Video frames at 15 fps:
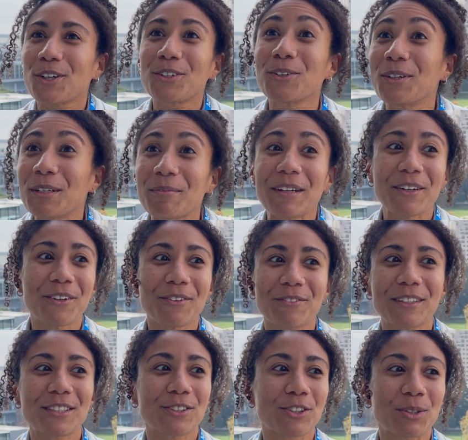doing my own
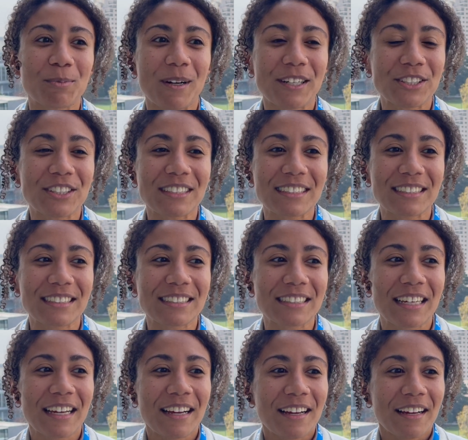research projects is
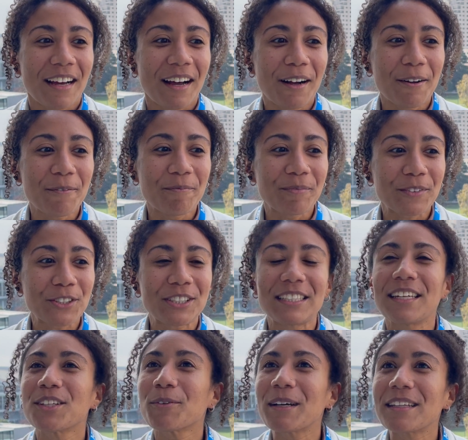just
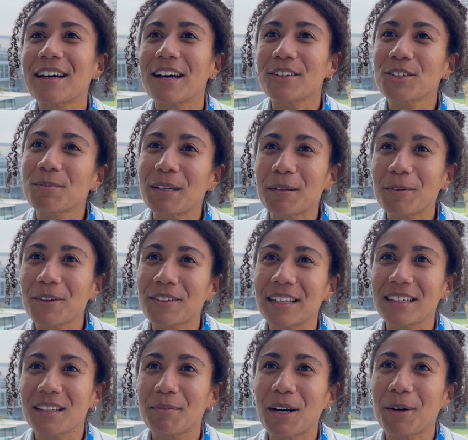seeing the way that other people
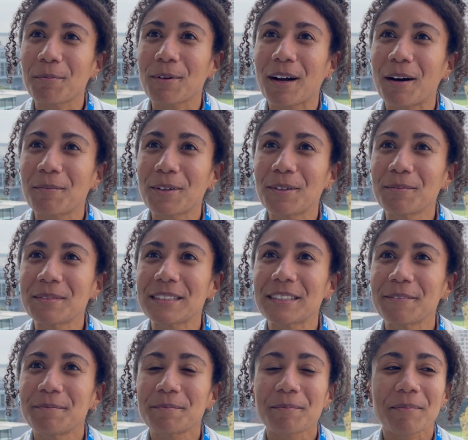think about problems.
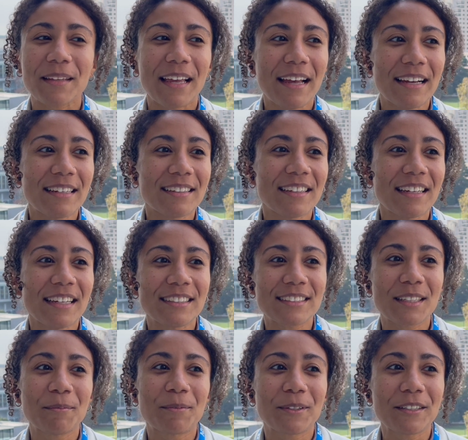And it's
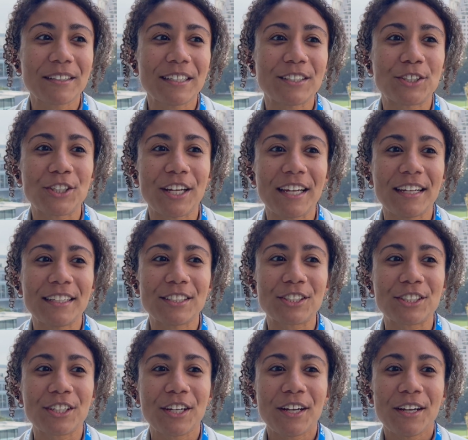completely
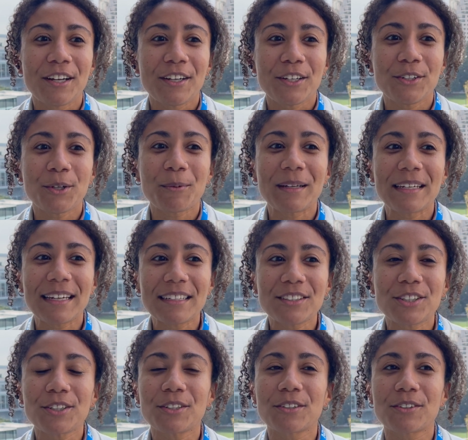changed, when I get
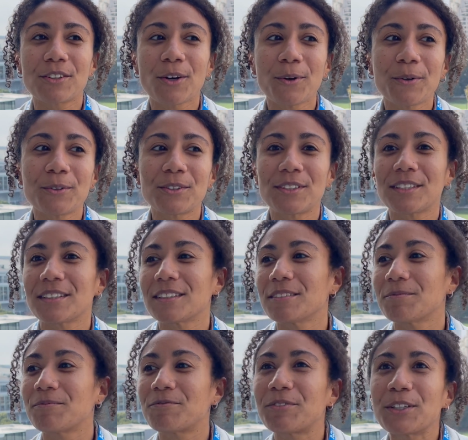to go to
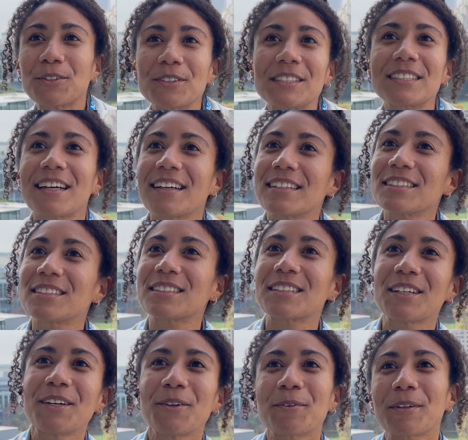field sites
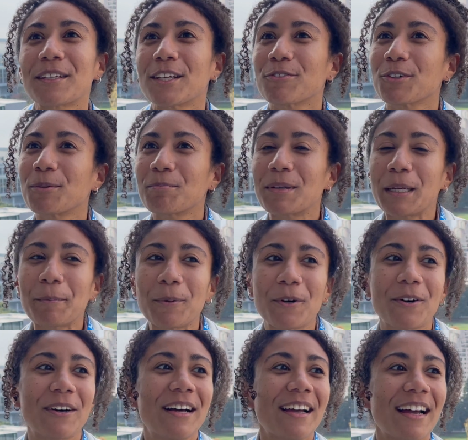with different
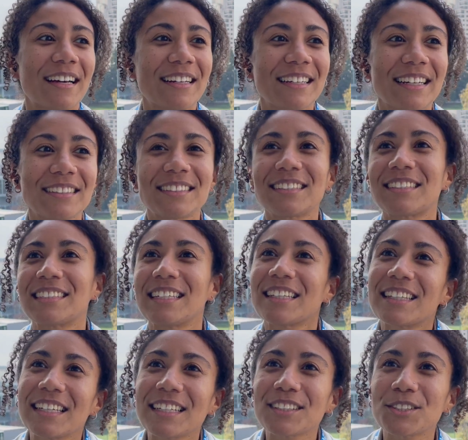people and I get to see
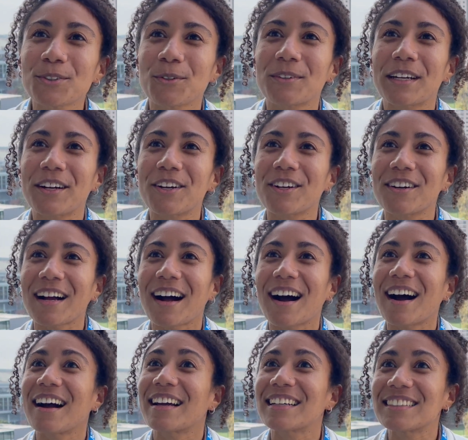things through their
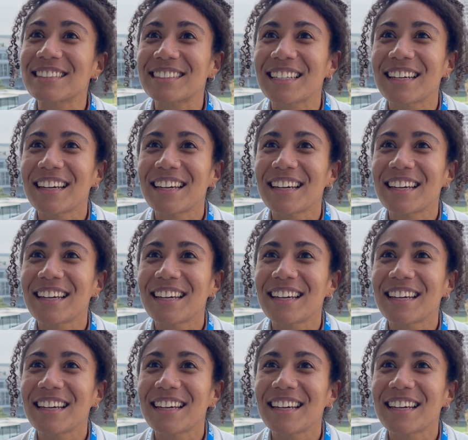eyes.